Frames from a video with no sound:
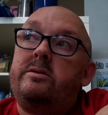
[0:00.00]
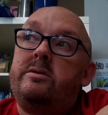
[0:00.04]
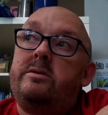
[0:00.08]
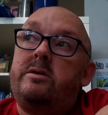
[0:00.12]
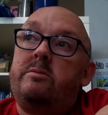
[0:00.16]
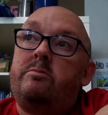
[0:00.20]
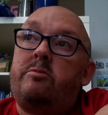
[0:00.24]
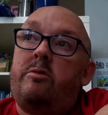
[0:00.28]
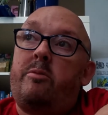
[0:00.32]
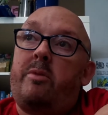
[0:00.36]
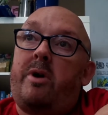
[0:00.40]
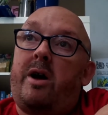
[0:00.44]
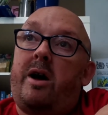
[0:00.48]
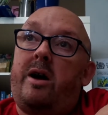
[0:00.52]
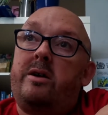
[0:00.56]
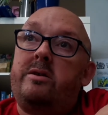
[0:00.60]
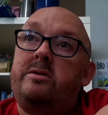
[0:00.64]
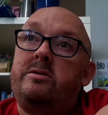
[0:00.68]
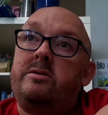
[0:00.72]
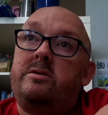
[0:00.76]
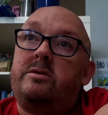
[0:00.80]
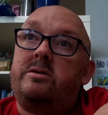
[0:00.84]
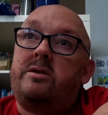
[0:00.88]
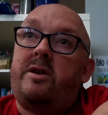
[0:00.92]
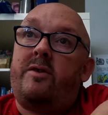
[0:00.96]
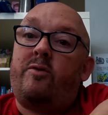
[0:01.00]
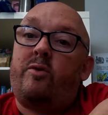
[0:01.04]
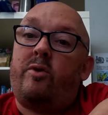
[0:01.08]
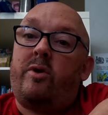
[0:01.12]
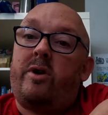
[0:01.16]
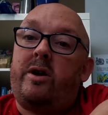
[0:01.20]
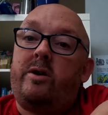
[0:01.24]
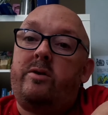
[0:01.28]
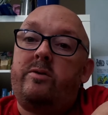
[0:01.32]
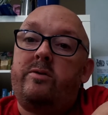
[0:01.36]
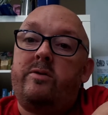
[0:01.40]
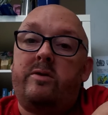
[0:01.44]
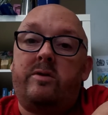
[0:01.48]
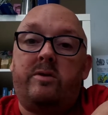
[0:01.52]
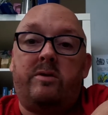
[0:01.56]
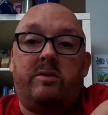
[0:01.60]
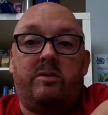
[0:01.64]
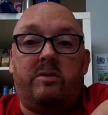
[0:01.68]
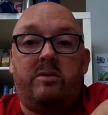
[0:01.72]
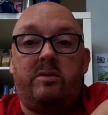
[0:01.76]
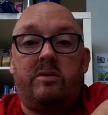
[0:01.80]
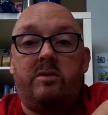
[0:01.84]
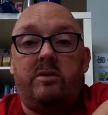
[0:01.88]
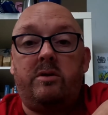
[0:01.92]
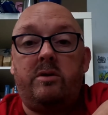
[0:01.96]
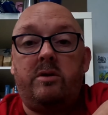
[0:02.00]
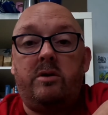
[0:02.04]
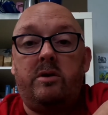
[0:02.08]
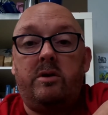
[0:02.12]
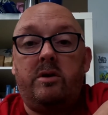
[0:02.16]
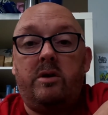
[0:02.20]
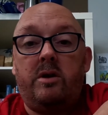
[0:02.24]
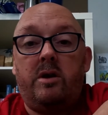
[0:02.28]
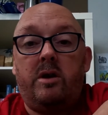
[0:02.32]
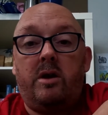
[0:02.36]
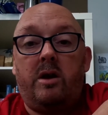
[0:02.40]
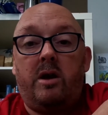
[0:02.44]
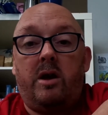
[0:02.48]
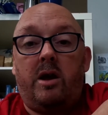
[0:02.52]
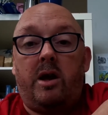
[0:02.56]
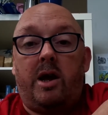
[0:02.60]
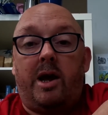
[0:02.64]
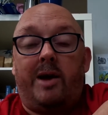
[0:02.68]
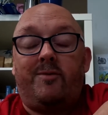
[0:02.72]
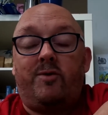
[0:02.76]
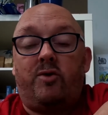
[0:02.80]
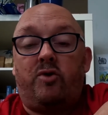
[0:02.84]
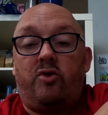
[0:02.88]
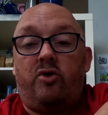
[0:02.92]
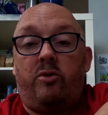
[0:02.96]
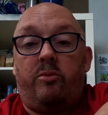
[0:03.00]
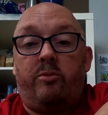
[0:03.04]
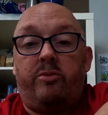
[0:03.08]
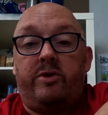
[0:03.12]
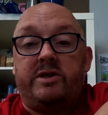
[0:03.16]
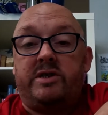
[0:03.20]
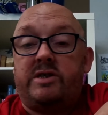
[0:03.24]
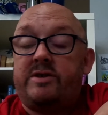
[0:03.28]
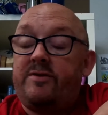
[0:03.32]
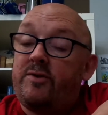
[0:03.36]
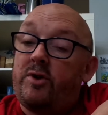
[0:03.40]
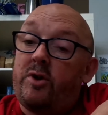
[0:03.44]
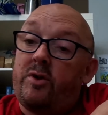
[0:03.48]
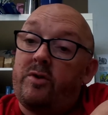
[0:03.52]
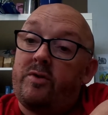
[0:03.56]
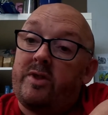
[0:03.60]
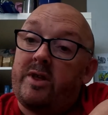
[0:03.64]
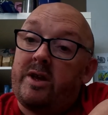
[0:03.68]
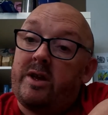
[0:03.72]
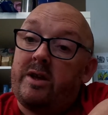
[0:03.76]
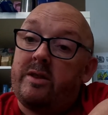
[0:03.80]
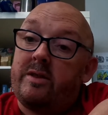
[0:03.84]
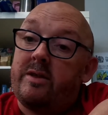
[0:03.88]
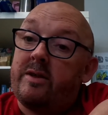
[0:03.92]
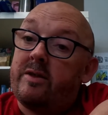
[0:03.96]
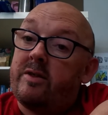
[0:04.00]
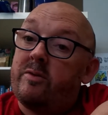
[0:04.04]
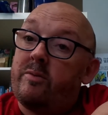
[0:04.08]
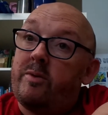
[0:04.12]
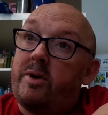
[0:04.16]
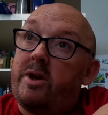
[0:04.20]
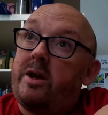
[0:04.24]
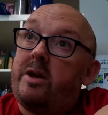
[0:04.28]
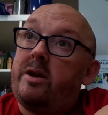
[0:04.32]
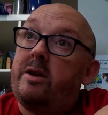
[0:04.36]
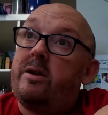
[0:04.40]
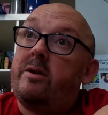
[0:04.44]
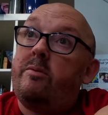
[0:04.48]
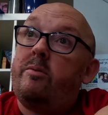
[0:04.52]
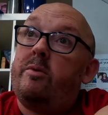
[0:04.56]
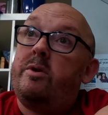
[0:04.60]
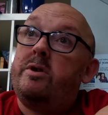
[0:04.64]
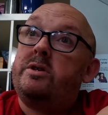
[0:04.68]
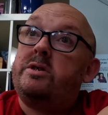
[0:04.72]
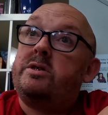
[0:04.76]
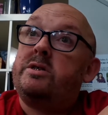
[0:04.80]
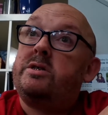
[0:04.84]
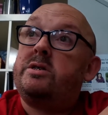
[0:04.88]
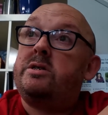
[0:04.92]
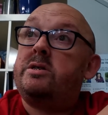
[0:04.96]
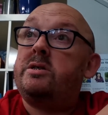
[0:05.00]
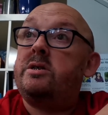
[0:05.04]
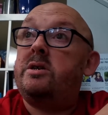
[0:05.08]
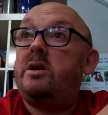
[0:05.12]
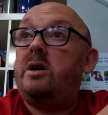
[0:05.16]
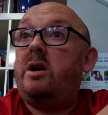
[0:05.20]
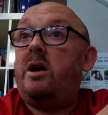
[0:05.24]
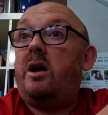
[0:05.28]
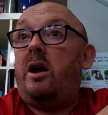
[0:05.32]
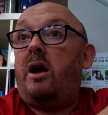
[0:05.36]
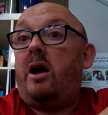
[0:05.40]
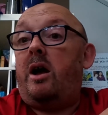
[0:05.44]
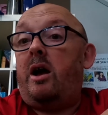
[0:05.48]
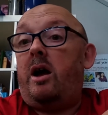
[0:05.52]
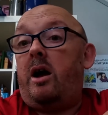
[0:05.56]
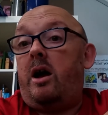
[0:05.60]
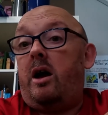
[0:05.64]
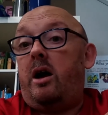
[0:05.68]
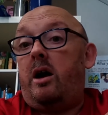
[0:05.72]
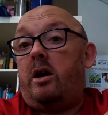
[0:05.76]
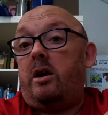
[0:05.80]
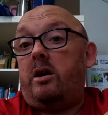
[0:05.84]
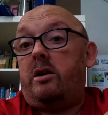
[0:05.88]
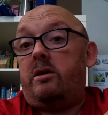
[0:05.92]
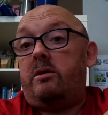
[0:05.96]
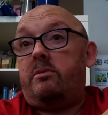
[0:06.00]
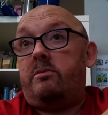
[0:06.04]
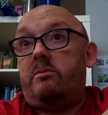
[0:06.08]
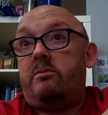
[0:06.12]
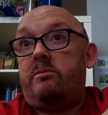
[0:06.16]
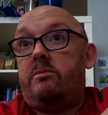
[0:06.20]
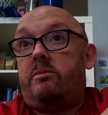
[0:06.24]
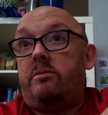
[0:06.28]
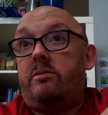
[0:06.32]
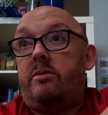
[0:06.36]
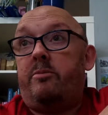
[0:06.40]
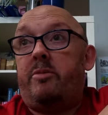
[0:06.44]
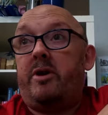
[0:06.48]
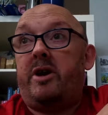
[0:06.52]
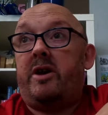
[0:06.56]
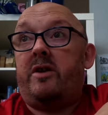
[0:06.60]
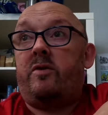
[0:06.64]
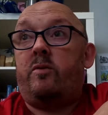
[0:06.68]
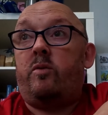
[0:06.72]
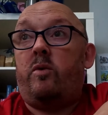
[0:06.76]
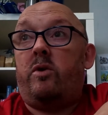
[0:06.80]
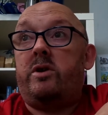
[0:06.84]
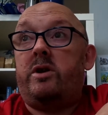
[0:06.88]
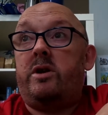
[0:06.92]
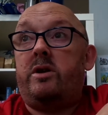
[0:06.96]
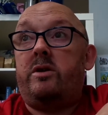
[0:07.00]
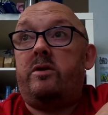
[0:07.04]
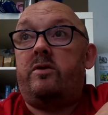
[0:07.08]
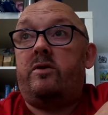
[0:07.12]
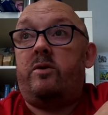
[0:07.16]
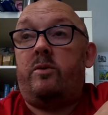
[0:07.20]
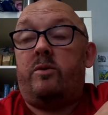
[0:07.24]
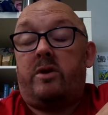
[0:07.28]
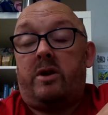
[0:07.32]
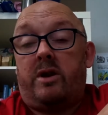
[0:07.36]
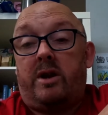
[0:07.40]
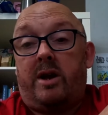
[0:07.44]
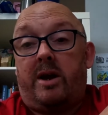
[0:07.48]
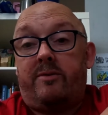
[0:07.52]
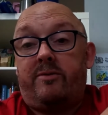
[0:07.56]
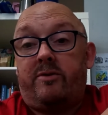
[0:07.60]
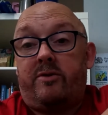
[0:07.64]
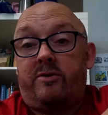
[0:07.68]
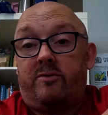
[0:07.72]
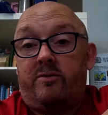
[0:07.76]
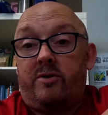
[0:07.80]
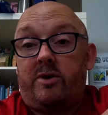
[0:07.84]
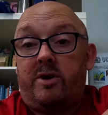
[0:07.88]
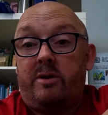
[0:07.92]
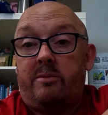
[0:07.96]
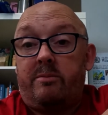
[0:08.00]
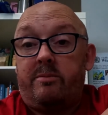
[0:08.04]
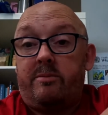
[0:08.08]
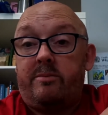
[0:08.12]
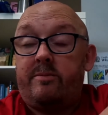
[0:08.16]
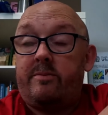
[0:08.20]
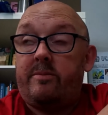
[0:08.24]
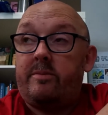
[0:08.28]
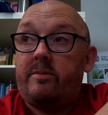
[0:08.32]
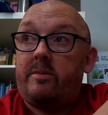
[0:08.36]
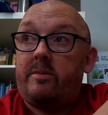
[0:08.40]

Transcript: in my mind and everywhere else. I've accomplished a few things this week, which the biggest one is doing the live stream.